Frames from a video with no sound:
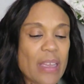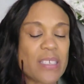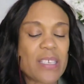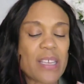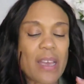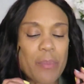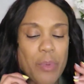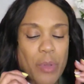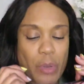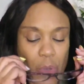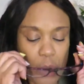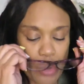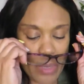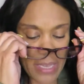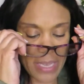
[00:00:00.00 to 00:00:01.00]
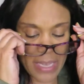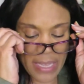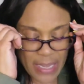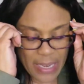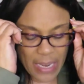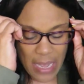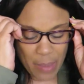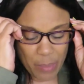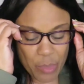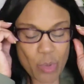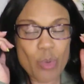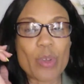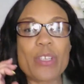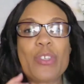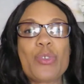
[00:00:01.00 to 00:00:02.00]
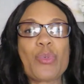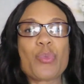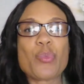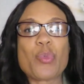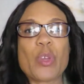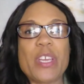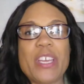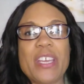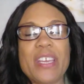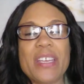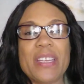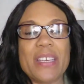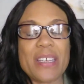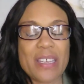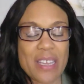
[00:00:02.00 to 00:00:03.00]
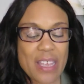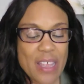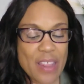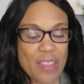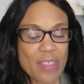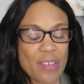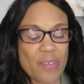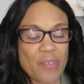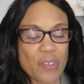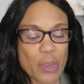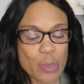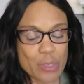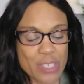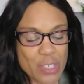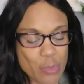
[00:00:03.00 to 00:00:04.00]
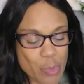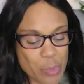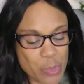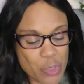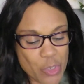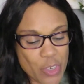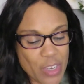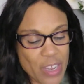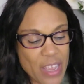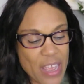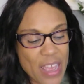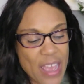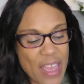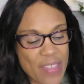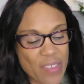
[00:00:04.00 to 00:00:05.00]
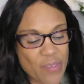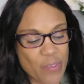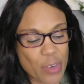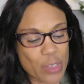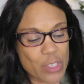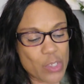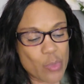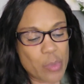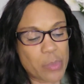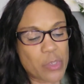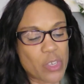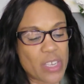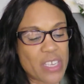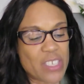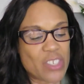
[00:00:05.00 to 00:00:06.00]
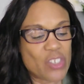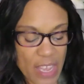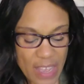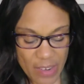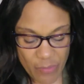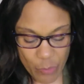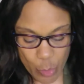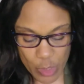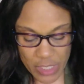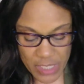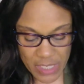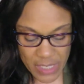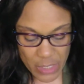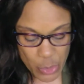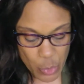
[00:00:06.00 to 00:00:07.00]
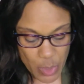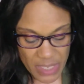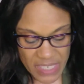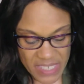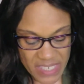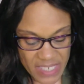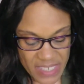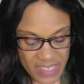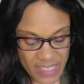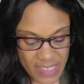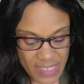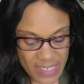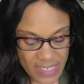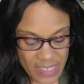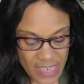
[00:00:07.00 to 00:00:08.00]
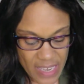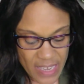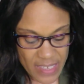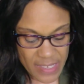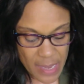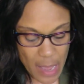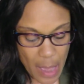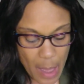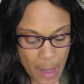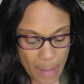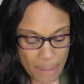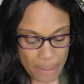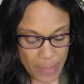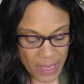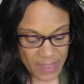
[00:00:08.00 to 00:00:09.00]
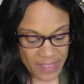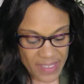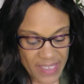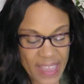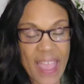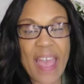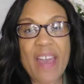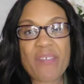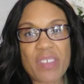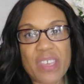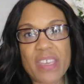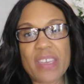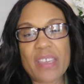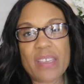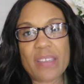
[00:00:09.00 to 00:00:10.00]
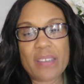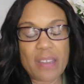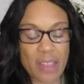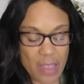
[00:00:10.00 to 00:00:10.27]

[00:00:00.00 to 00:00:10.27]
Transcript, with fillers: So I'm going to go ahead and I'm going to read the first scripture and the first scripture is John 14, 26, and it says, But the advocate,